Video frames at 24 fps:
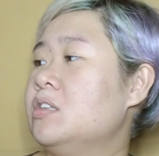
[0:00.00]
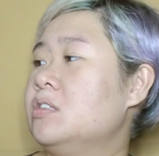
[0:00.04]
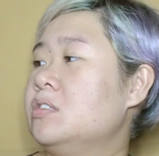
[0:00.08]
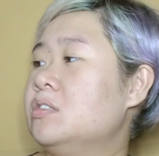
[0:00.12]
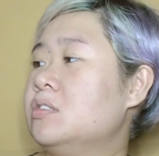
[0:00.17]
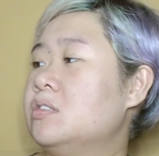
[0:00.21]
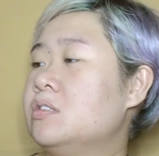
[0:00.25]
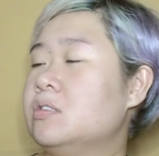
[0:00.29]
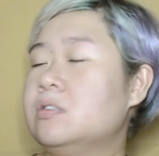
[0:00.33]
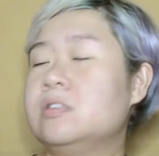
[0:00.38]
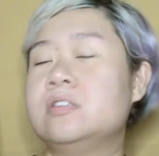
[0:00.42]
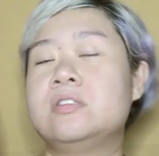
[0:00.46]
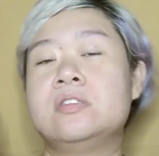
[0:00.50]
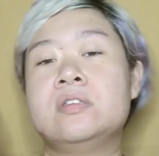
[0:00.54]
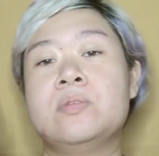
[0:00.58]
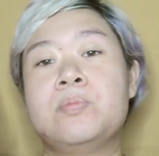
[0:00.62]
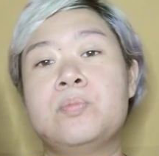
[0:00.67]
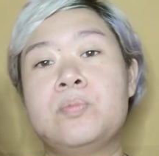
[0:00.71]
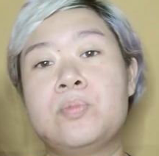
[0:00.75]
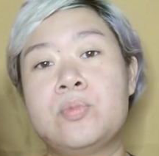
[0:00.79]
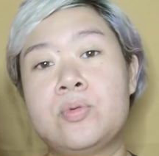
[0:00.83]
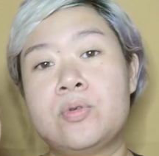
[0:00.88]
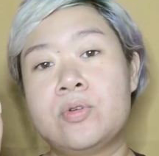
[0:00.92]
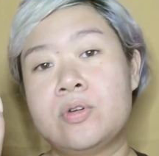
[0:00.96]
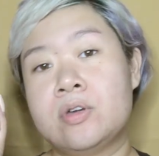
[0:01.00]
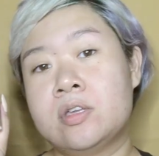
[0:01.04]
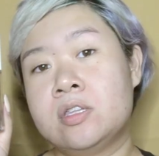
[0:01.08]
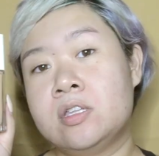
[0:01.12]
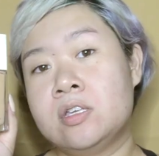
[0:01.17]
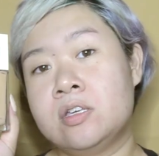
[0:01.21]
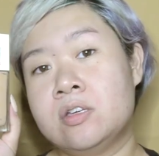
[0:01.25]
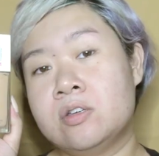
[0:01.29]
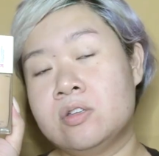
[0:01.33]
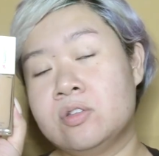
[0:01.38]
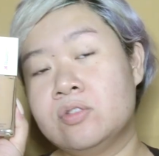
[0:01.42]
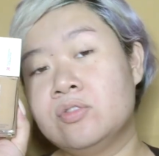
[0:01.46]
So it's a pretty
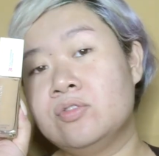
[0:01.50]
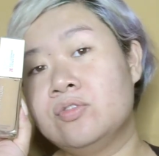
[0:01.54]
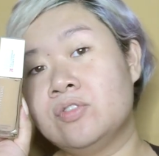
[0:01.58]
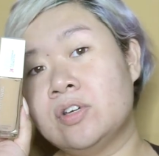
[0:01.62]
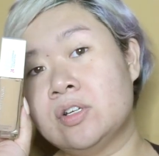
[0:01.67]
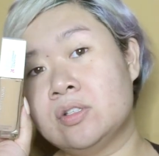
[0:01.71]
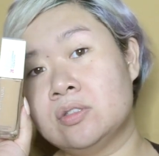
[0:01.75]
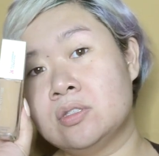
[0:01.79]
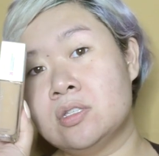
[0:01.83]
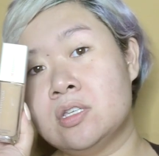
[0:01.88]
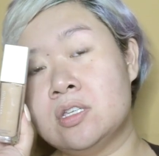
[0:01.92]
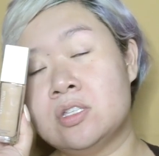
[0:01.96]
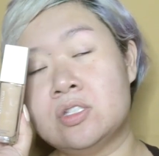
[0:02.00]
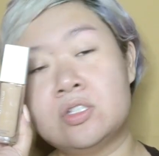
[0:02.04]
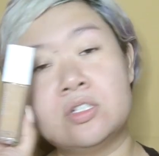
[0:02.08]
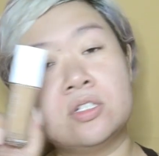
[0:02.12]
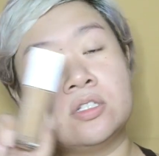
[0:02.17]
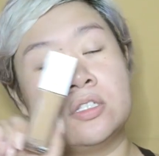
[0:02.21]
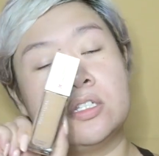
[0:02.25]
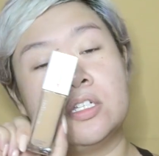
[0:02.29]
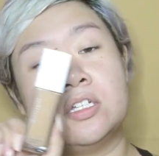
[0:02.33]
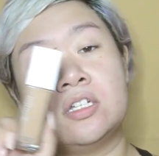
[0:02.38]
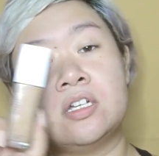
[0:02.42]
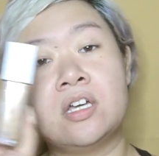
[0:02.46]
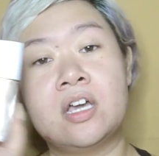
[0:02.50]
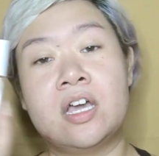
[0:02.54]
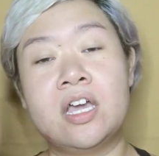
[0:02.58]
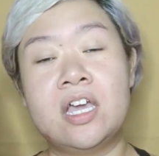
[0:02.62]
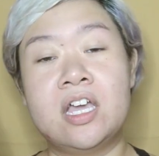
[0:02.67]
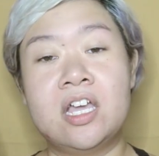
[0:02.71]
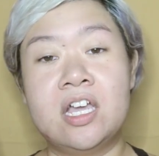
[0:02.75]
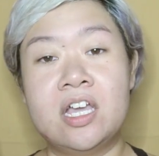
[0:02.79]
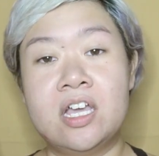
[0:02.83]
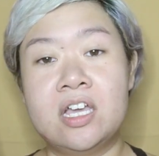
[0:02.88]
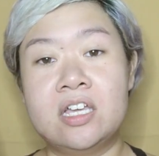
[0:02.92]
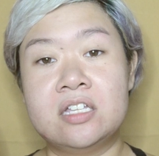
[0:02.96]
good foundation. Like,
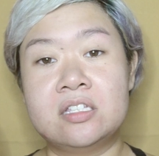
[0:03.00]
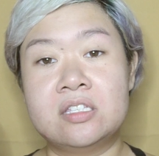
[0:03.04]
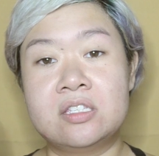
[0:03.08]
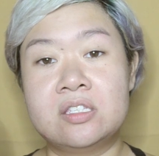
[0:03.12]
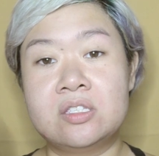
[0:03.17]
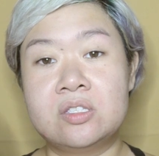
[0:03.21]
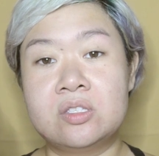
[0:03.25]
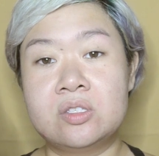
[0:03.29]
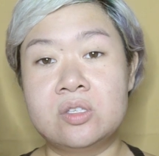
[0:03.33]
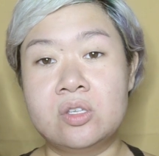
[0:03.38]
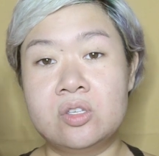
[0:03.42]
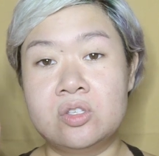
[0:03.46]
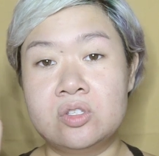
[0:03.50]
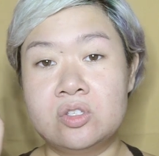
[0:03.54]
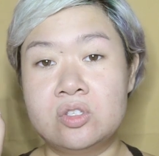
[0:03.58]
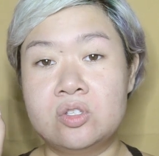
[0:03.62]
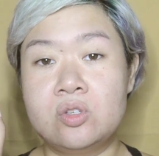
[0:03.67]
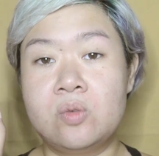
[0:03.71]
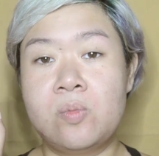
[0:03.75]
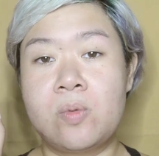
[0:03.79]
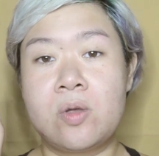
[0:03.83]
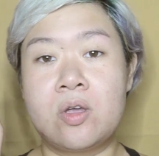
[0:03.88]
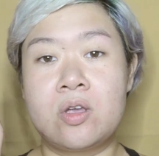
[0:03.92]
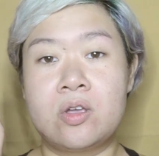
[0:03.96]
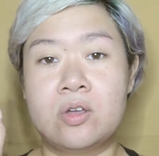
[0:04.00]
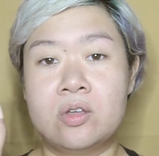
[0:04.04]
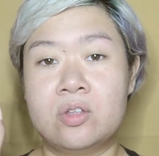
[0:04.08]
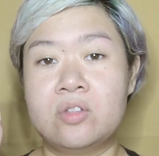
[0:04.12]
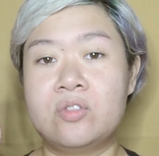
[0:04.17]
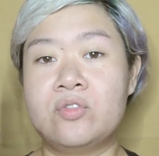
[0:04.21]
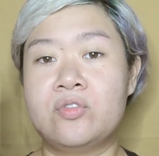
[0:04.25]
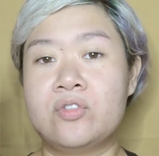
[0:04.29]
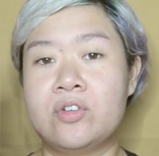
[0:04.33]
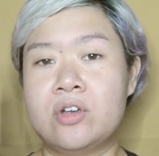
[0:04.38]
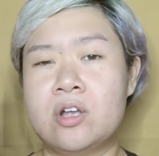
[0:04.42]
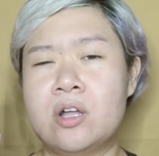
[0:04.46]
it's super good
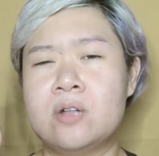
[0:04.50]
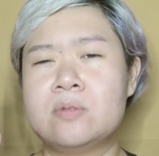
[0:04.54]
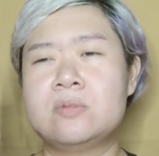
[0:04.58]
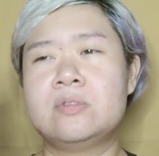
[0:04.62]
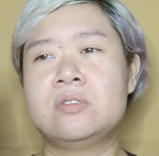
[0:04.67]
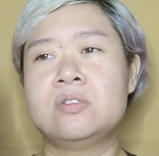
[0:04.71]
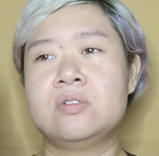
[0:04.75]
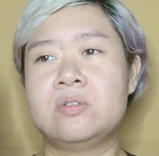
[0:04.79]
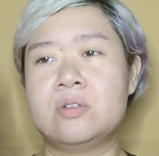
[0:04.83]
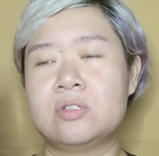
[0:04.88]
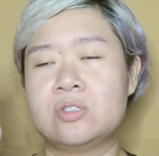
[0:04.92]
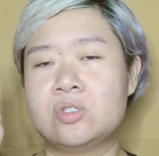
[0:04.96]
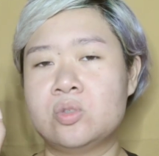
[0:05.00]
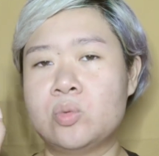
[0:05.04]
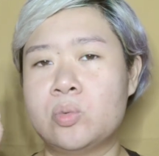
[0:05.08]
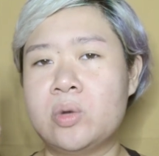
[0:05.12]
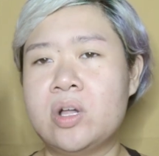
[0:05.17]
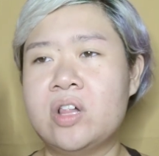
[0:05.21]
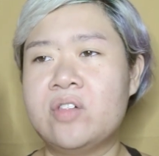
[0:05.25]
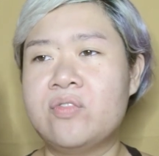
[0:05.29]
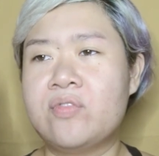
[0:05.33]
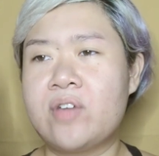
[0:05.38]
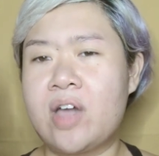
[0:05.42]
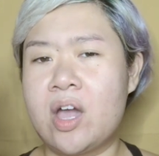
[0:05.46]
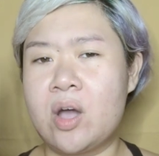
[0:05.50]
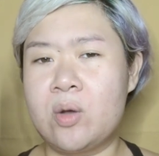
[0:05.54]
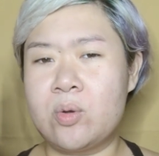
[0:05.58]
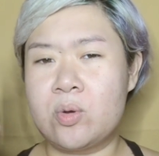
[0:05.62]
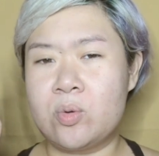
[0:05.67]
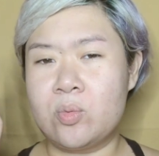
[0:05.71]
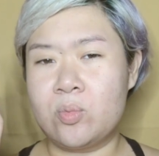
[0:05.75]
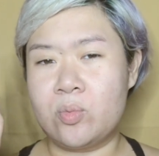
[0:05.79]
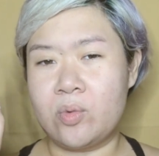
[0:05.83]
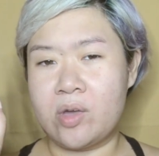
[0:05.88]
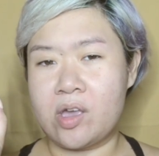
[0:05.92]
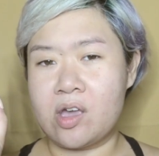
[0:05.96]
for up to a
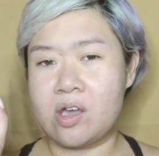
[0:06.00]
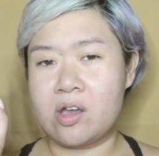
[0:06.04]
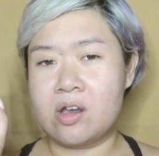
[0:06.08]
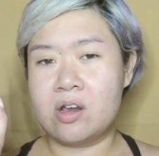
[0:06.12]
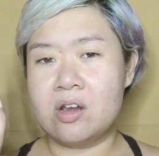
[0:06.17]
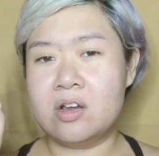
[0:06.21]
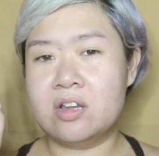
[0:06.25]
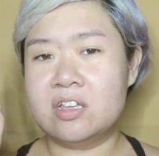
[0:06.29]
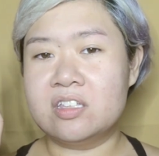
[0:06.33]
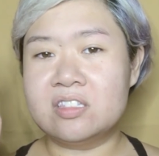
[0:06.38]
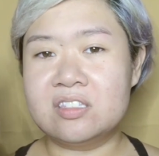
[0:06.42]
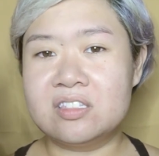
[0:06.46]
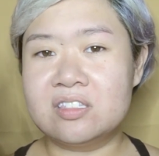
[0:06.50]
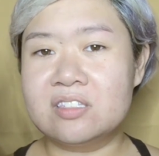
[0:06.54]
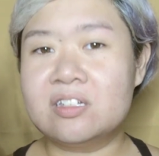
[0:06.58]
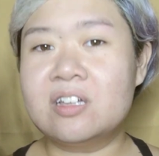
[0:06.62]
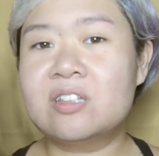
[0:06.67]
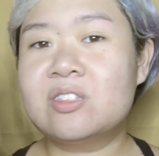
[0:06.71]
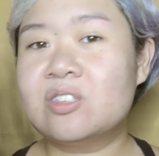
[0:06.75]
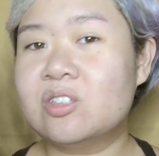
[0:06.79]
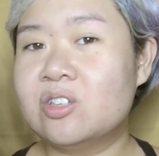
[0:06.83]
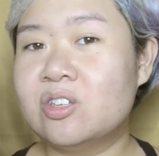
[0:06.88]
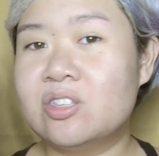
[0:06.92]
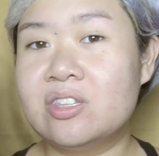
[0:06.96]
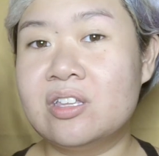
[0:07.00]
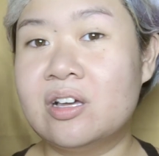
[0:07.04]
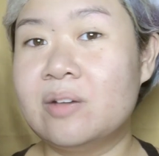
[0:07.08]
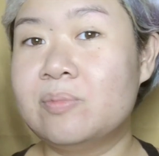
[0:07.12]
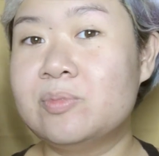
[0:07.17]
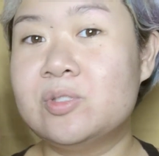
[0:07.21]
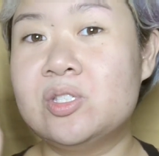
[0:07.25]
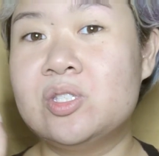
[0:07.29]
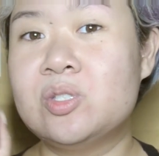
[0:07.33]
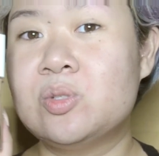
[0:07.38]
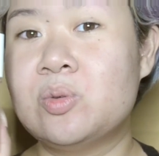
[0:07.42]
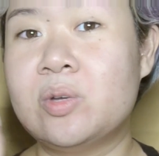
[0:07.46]
12-hour wear. It's not good
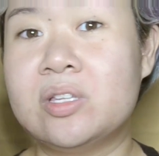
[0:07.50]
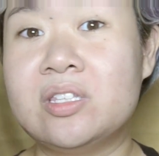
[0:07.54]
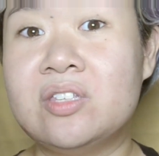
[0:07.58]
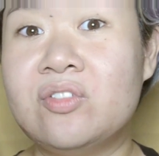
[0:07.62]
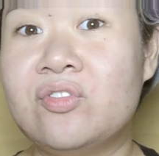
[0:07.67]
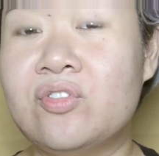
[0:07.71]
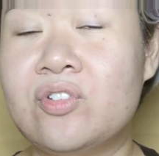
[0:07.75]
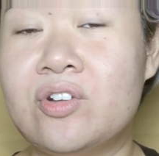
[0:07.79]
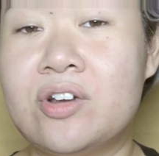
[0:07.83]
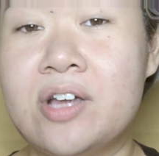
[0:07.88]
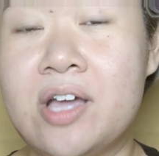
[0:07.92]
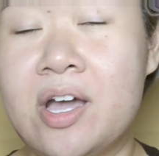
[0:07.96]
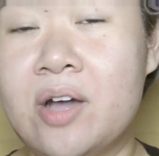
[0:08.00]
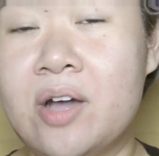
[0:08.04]
up to 24